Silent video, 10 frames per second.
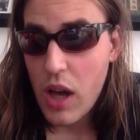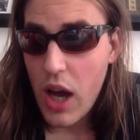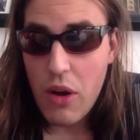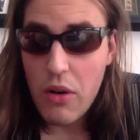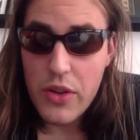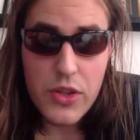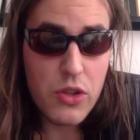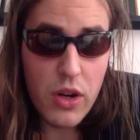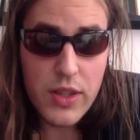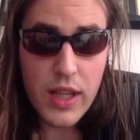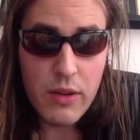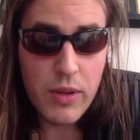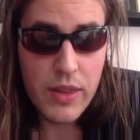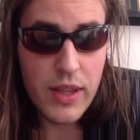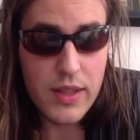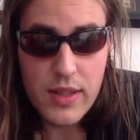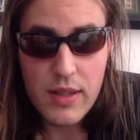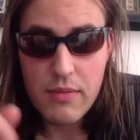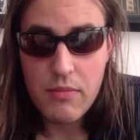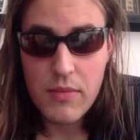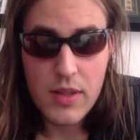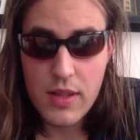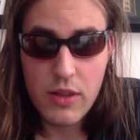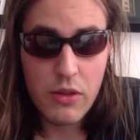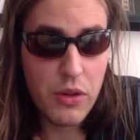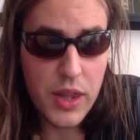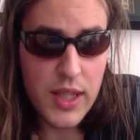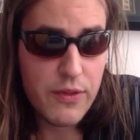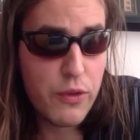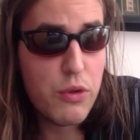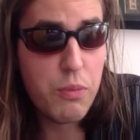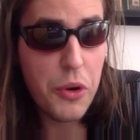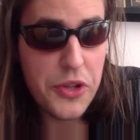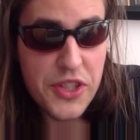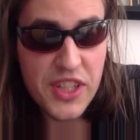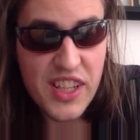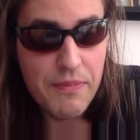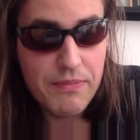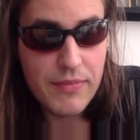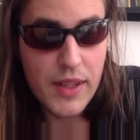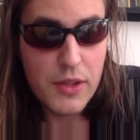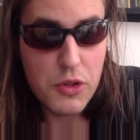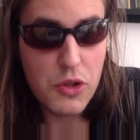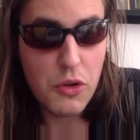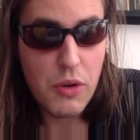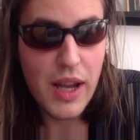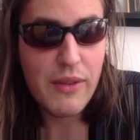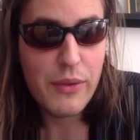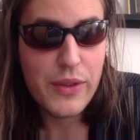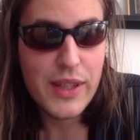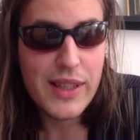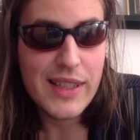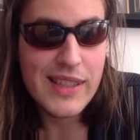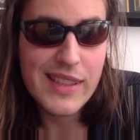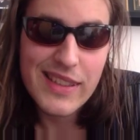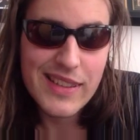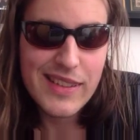How are the Straw Hats gonna win this? Luffy is food poisoned, so I have a feeling